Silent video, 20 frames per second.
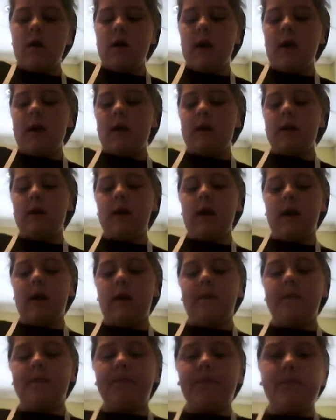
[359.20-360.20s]
And that
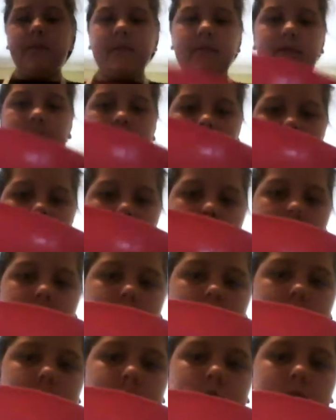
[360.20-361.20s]

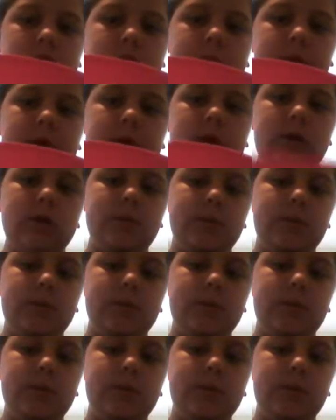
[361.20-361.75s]
is your peanut